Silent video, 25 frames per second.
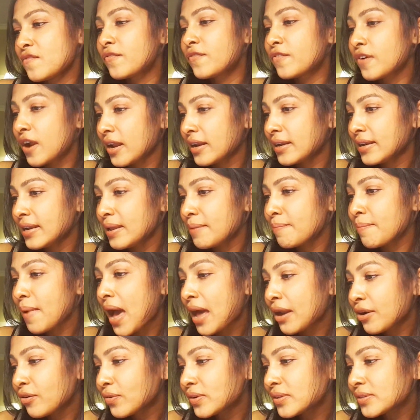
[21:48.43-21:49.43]
friendly
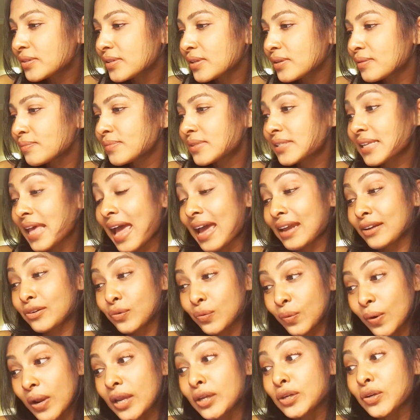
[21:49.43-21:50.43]
mannerisms, and
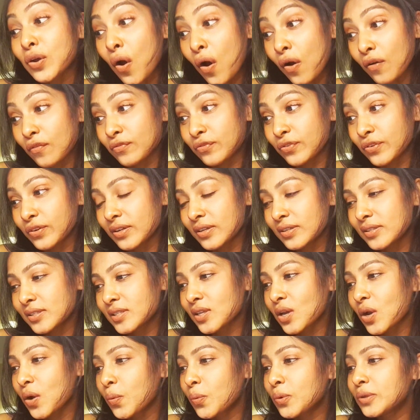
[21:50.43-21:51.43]
great
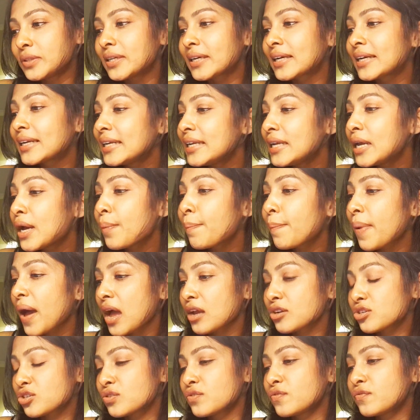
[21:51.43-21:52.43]
confidence with a clear
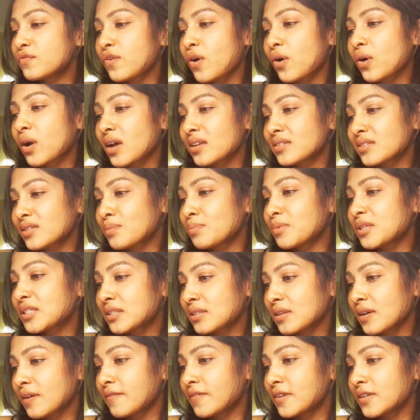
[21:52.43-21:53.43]
passion for customer
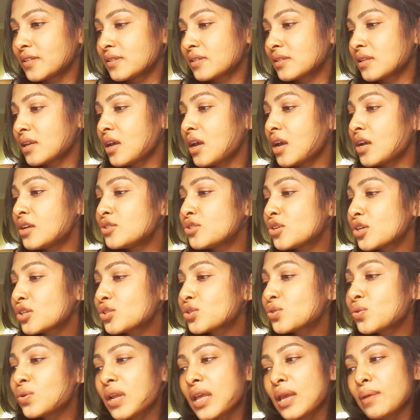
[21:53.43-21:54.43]
service,
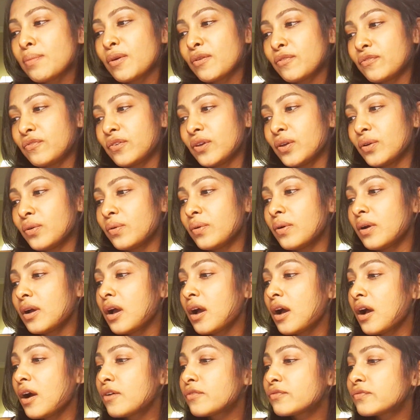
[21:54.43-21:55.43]
just to name a few.
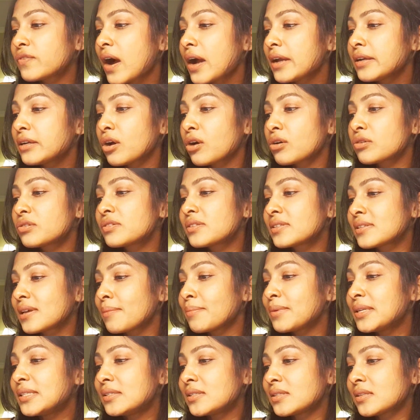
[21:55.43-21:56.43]
Find out
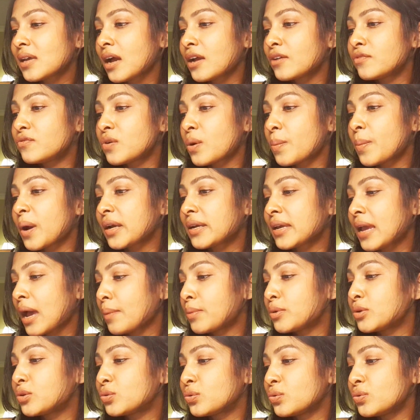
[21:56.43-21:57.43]
some insight from our
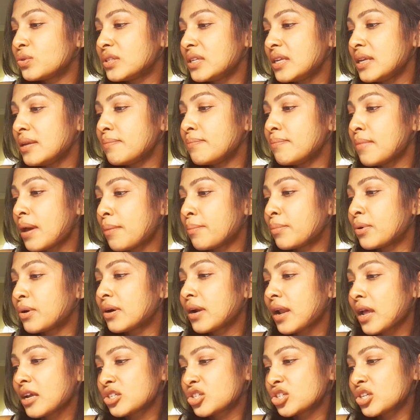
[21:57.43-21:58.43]
cabin crew team member
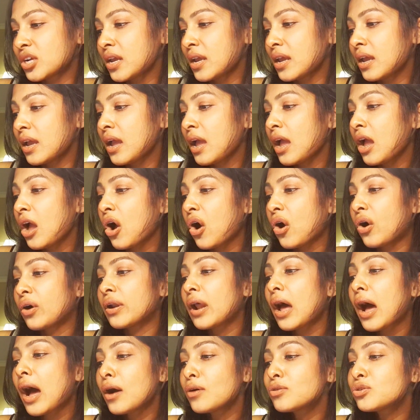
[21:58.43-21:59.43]
Lache on
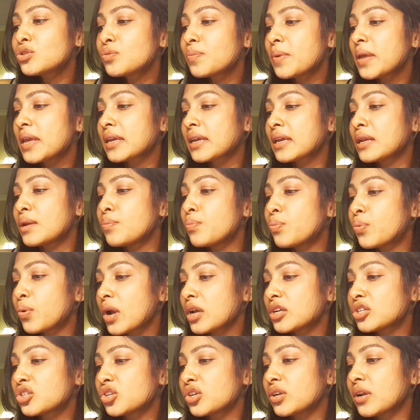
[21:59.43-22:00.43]
how to make an
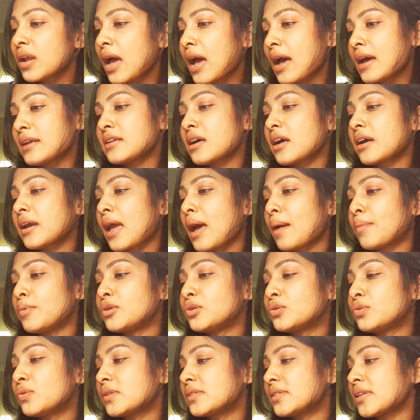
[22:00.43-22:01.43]
impression at our
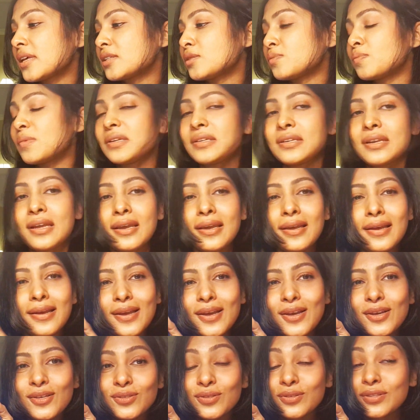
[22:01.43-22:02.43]
cabin crew assessment day.
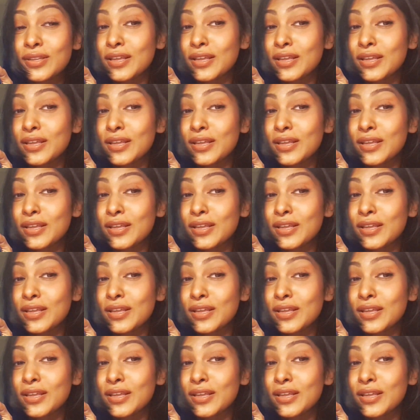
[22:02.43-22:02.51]
So